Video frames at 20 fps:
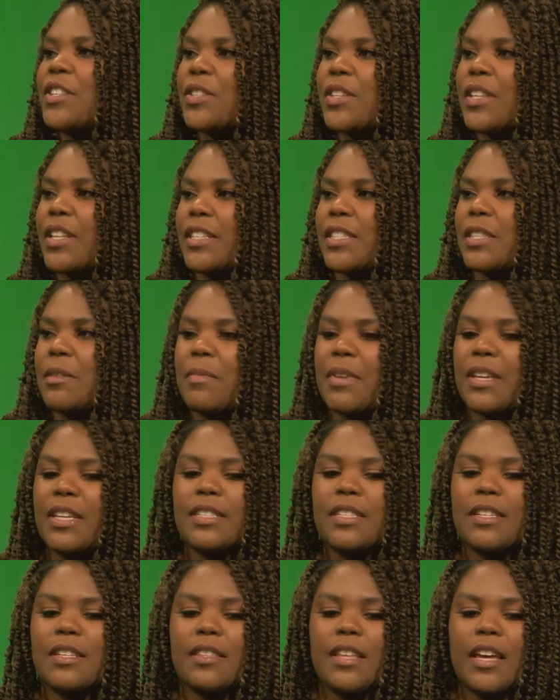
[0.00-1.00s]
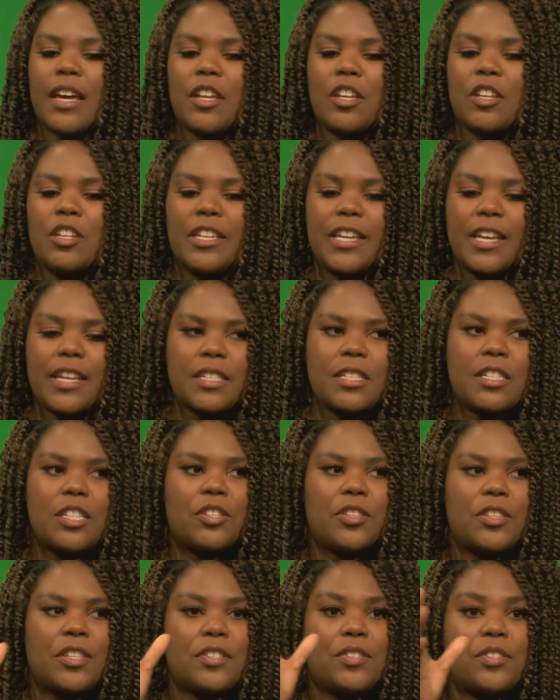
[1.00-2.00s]
So that's amazing that, yes,
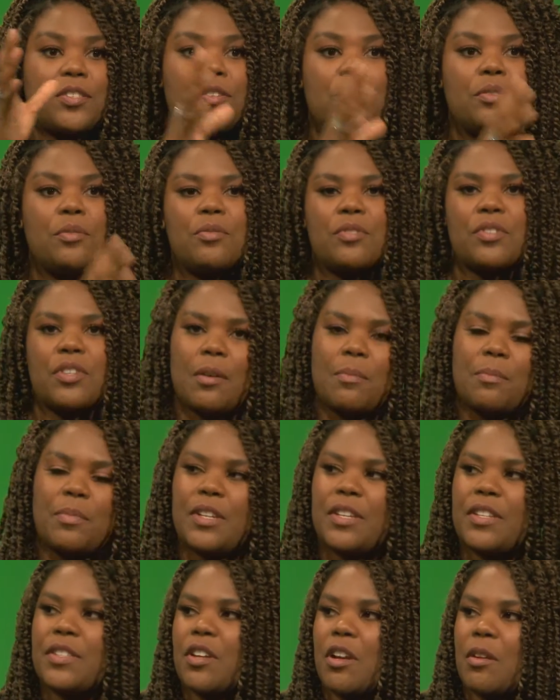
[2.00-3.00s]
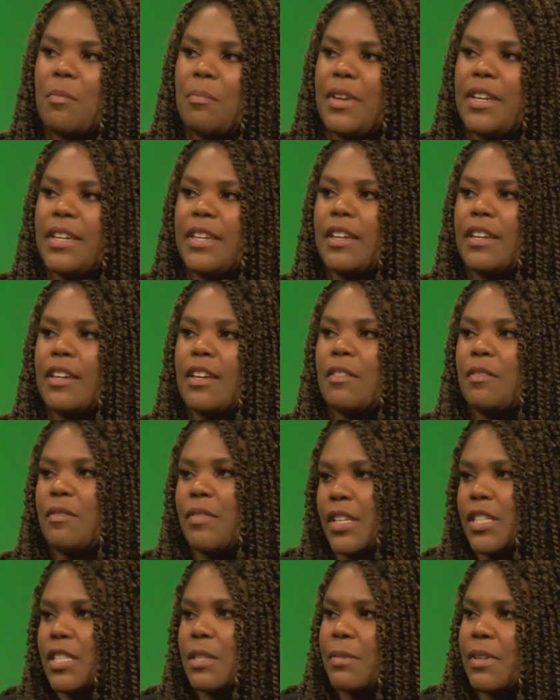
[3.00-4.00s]
these huge companies are making
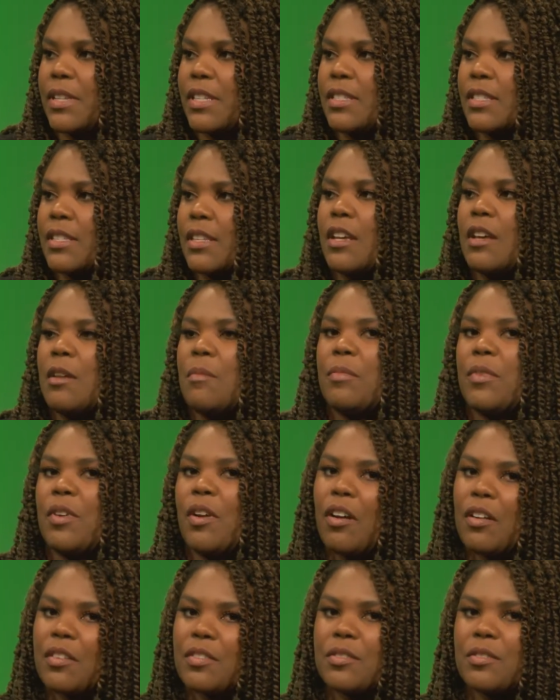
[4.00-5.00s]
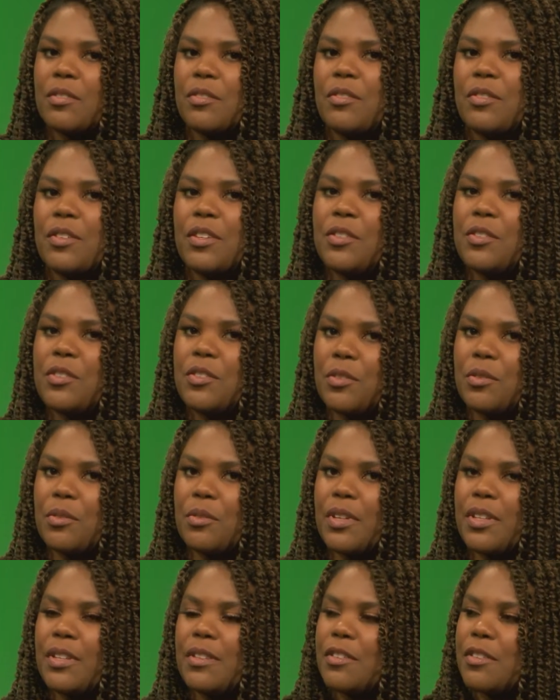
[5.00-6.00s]
investments, but also you can do
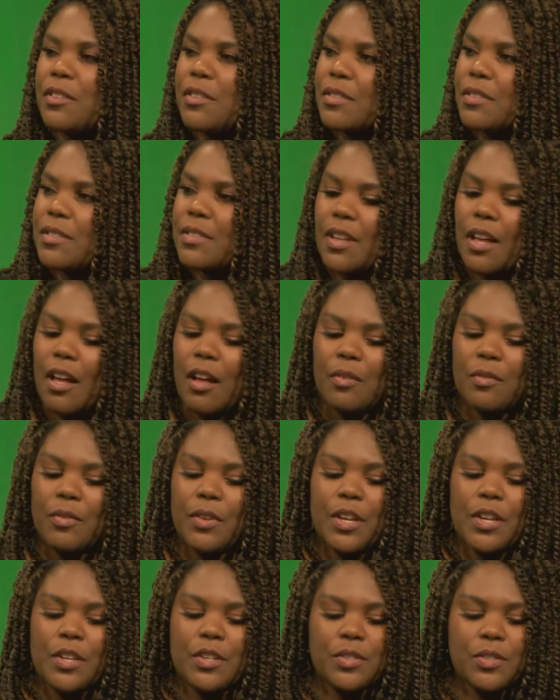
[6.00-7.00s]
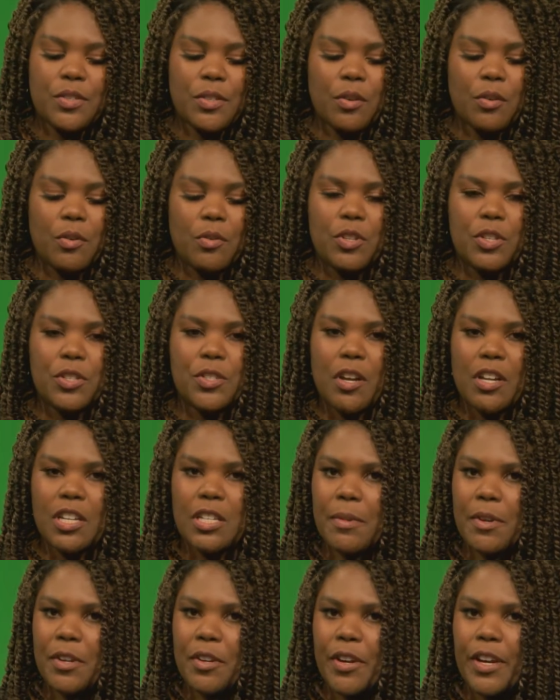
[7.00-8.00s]
it yourself. So you talked
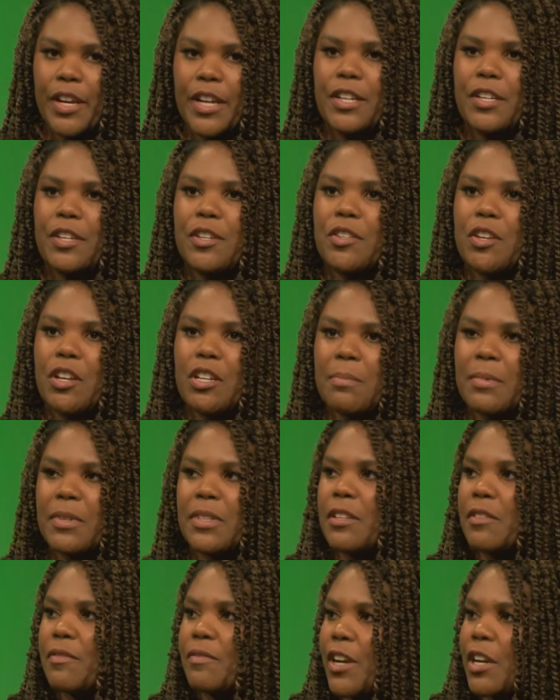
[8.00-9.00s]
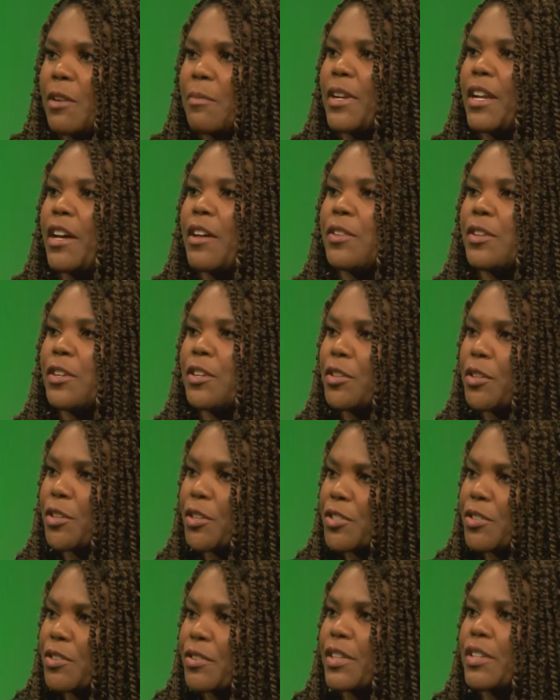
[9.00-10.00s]
about Creighton, you talked about the environment, how they're
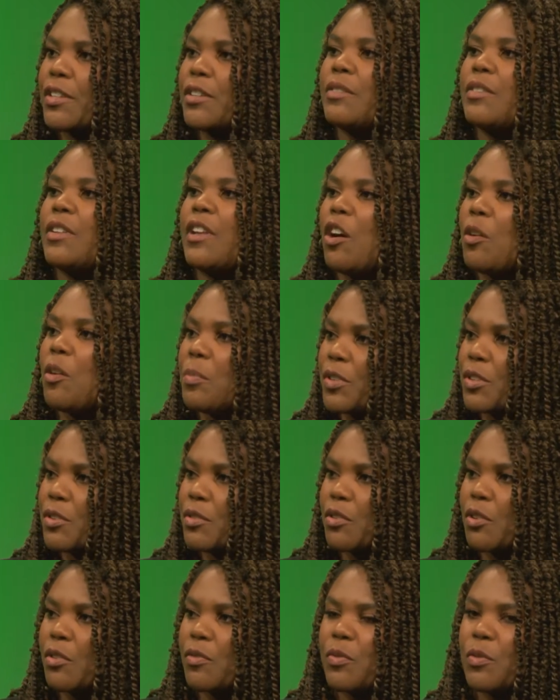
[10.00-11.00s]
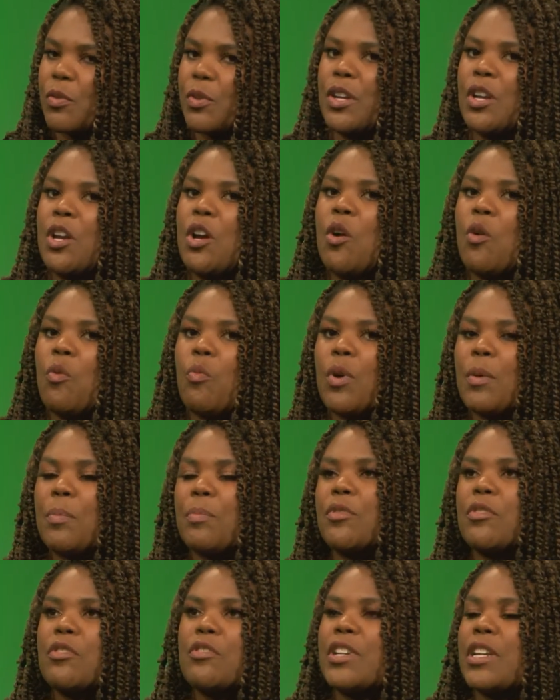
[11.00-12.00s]
nurturing you and helping you grow forward. What
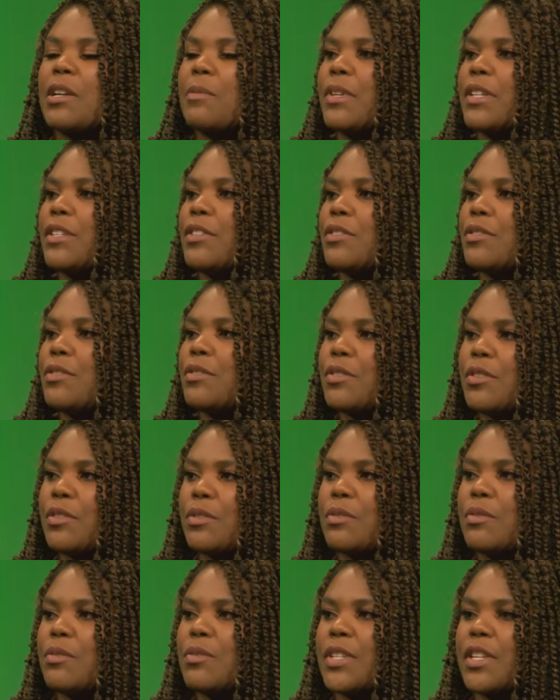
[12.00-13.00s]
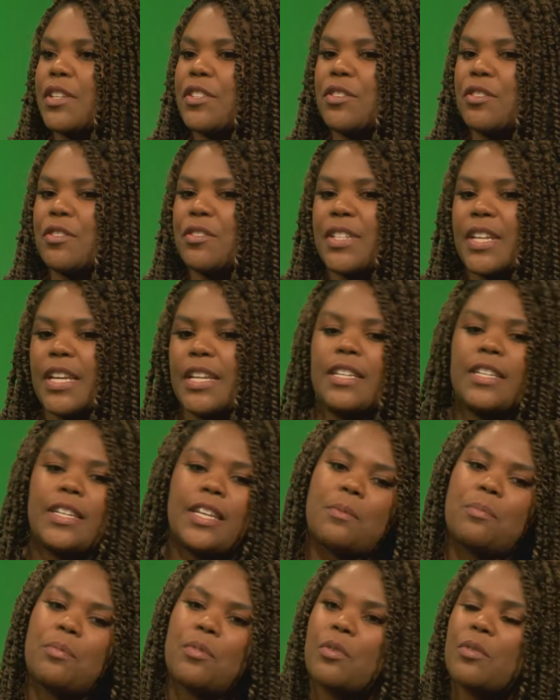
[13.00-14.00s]
programming do you use as your
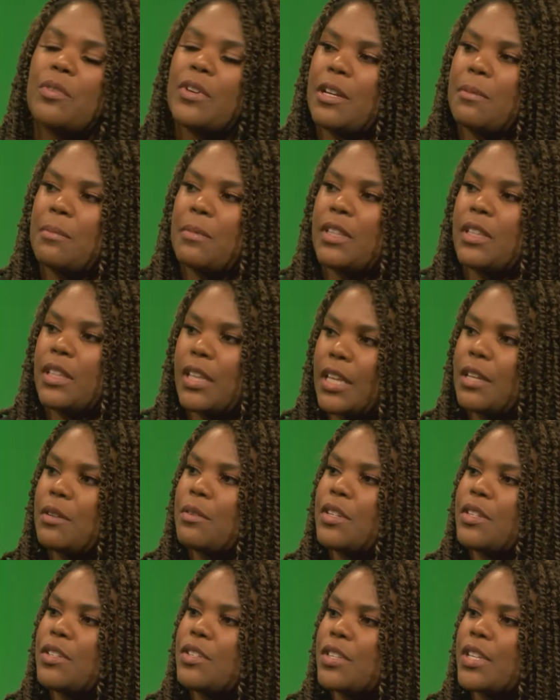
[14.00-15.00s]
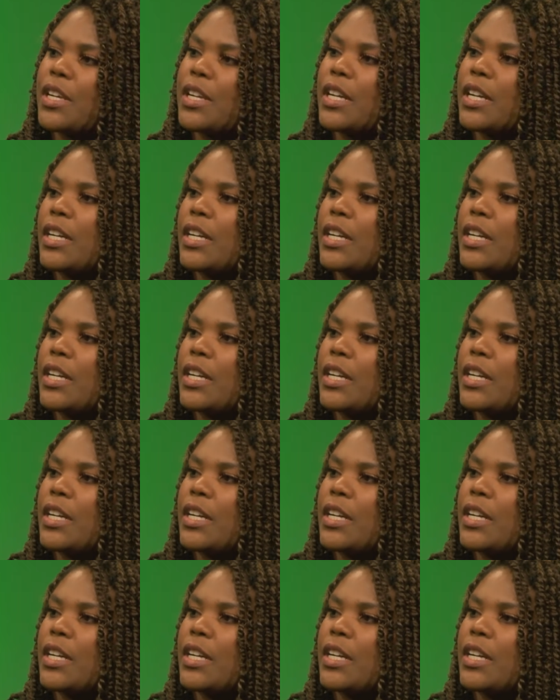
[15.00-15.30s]
day-to-day programming language there?